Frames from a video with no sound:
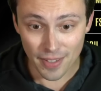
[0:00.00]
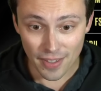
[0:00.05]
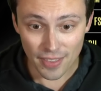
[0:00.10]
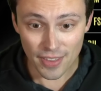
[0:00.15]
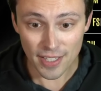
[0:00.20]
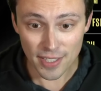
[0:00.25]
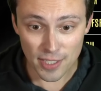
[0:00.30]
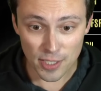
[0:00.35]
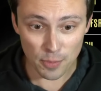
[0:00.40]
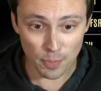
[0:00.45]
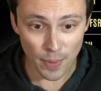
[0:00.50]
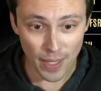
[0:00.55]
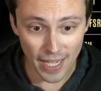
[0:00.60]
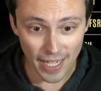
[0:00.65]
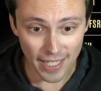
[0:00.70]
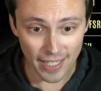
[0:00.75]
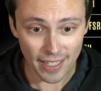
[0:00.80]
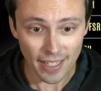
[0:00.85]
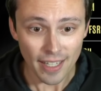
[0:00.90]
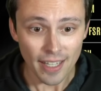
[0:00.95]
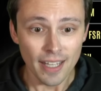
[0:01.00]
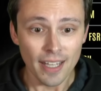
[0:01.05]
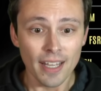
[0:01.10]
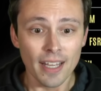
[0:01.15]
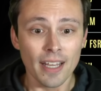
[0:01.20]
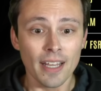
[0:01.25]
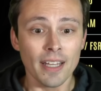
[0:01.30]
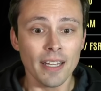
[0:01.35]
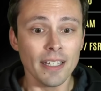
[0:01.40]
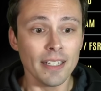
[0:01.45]
this spec.
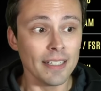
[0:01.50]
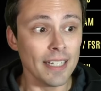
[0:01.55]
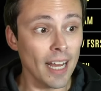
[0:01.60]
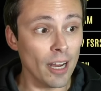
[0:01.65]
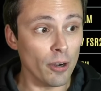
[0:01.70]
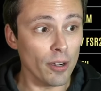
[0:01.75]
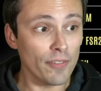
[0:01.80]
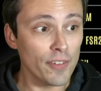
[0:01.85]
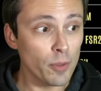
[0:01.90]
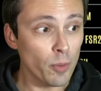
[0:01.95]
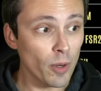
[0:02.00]
Now, if you